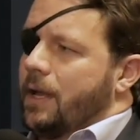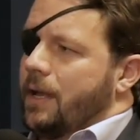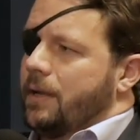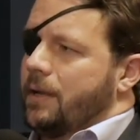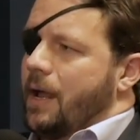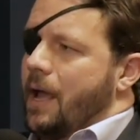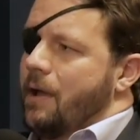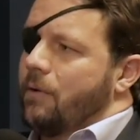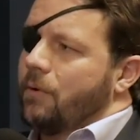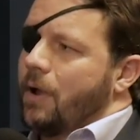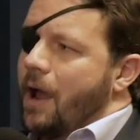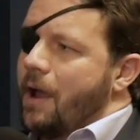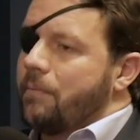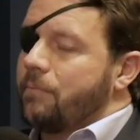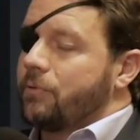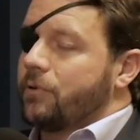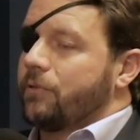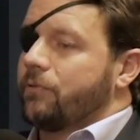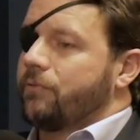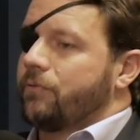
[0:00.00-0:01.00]
I
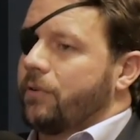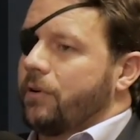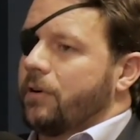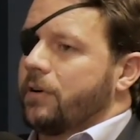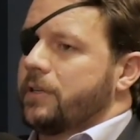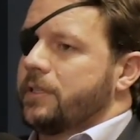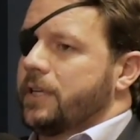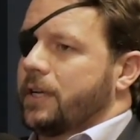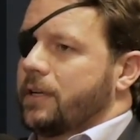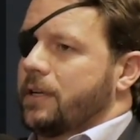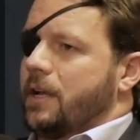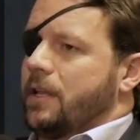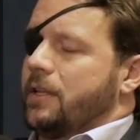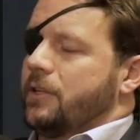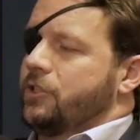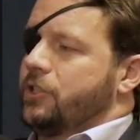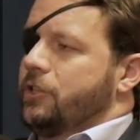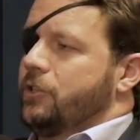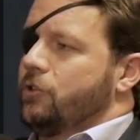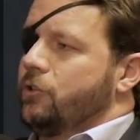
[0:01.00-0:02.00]
prefer
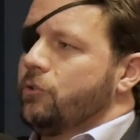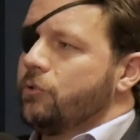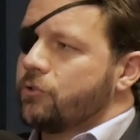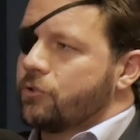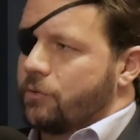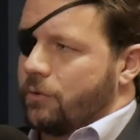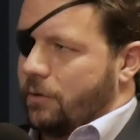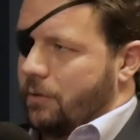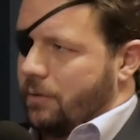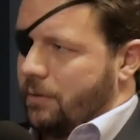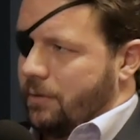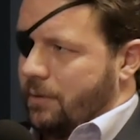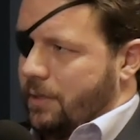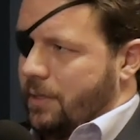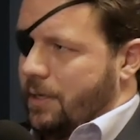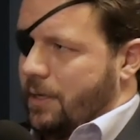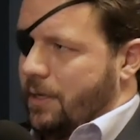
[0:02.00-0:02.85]
technology neutral